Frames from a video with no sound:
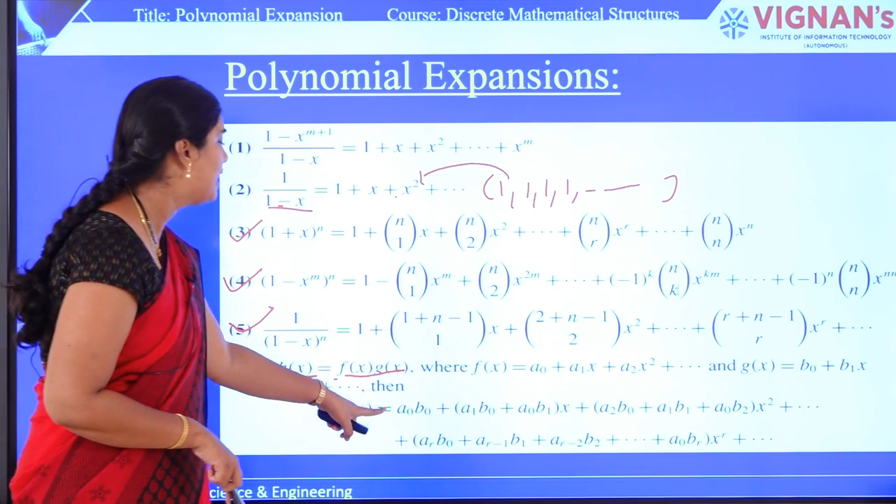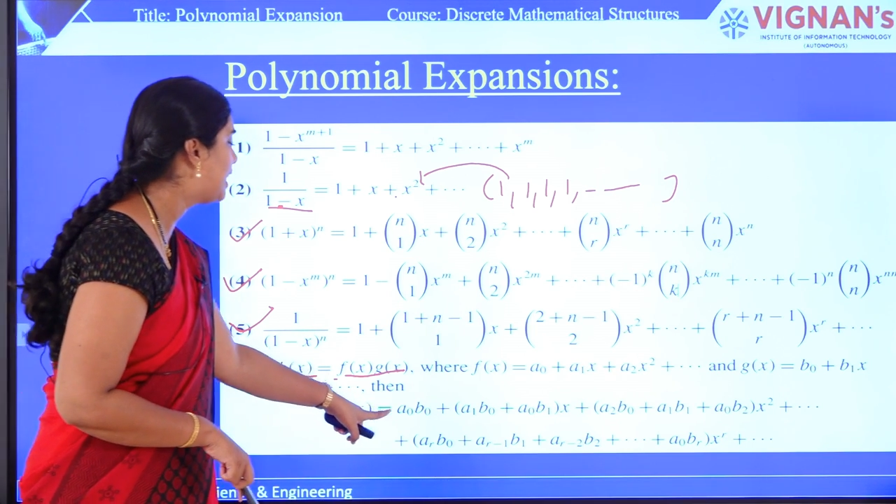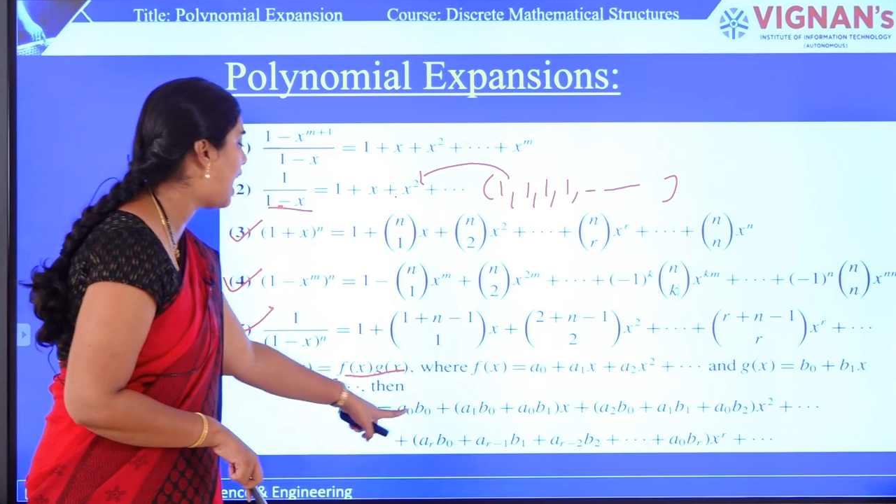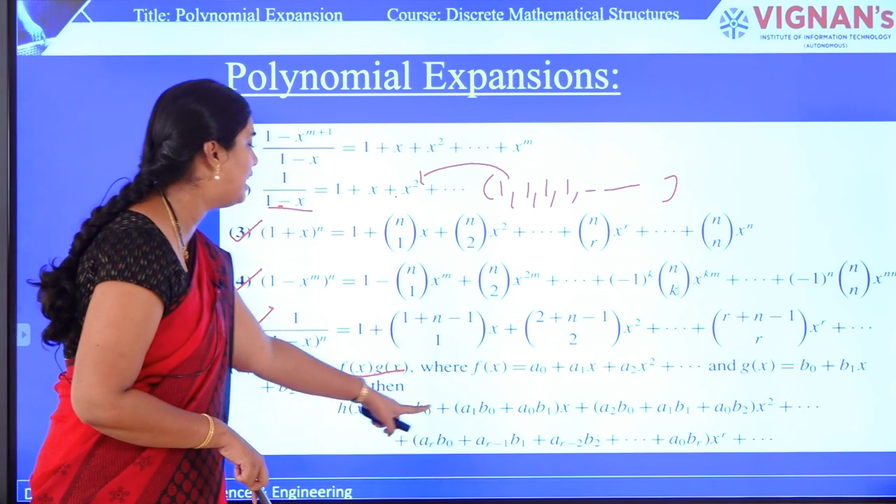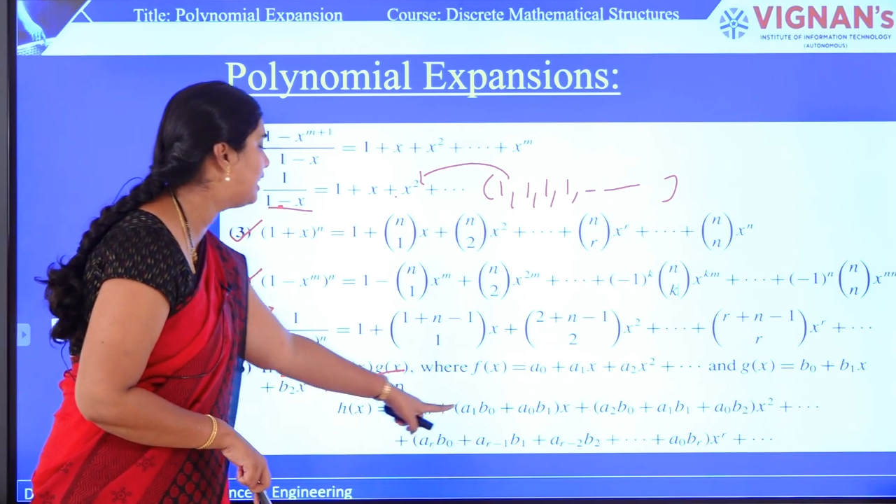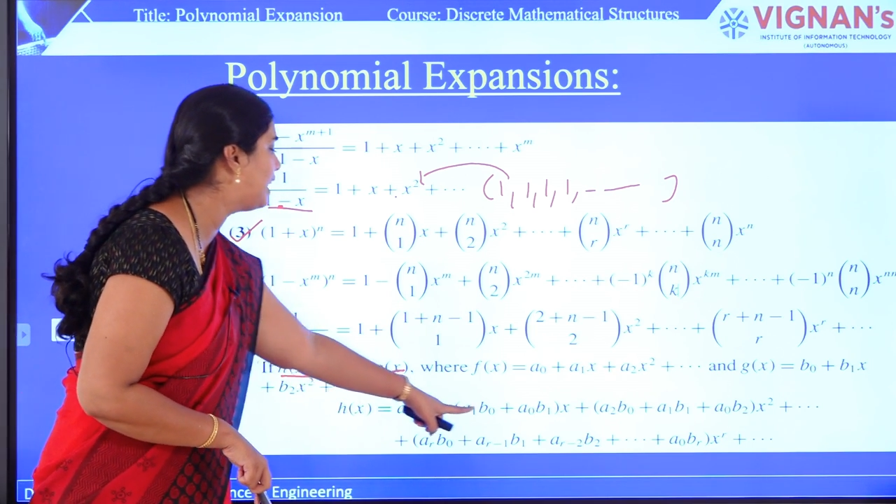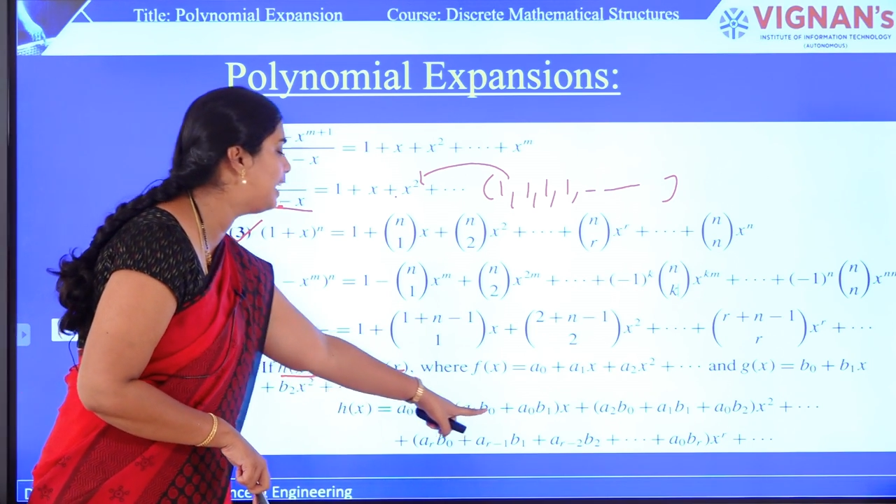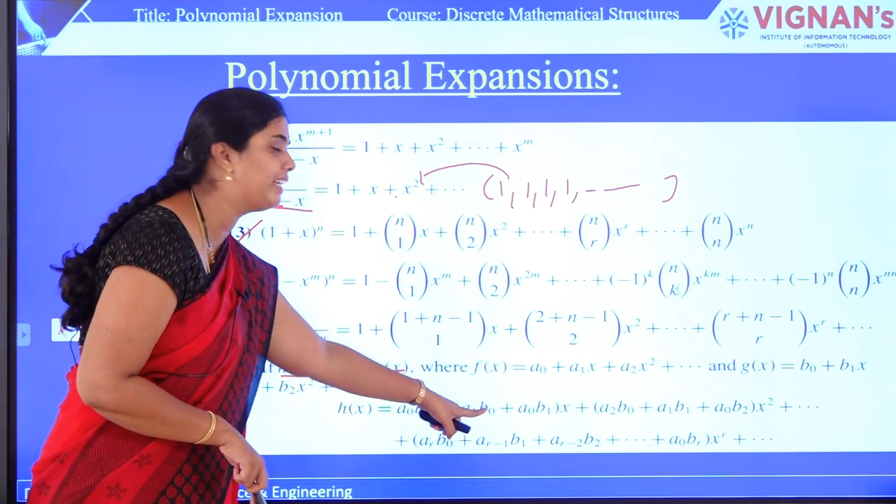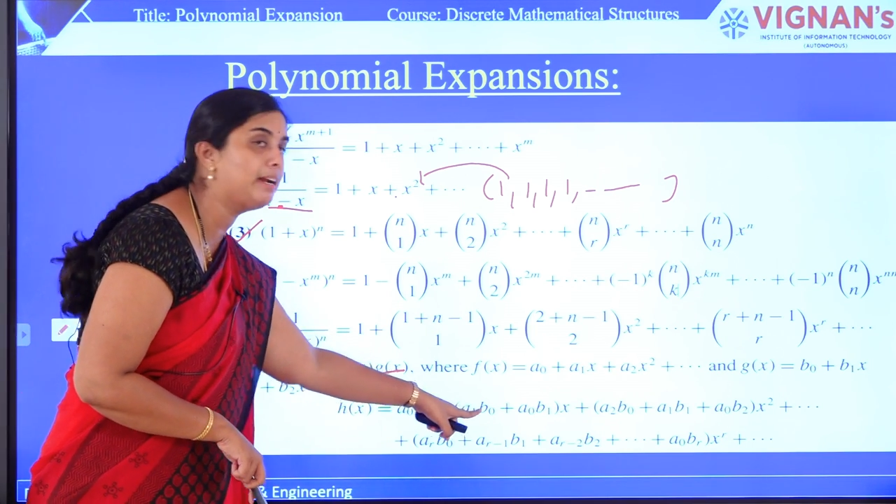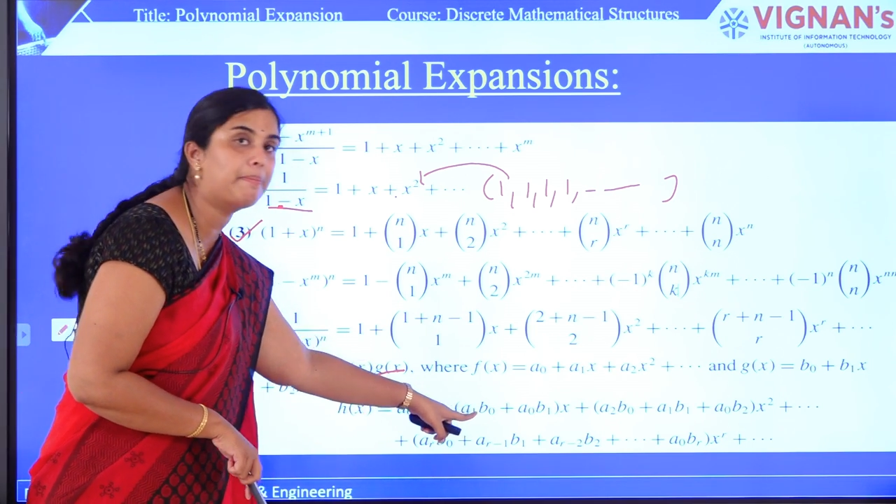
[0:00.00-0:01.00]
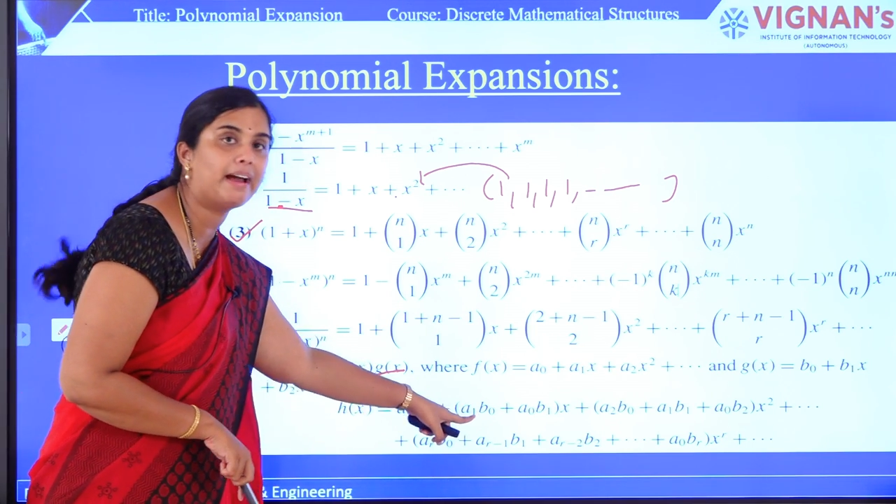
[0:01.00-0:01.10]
calculated